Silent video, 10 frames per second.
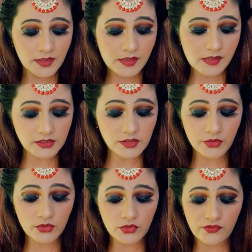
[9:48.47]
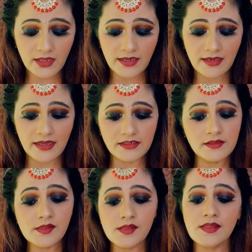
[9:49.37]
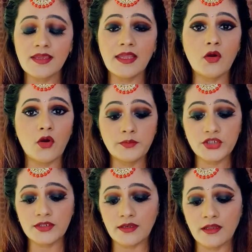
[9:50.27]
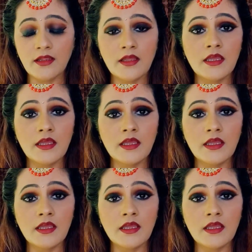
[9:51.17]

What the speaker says: It's such a beautiful highlighter. This is again optional.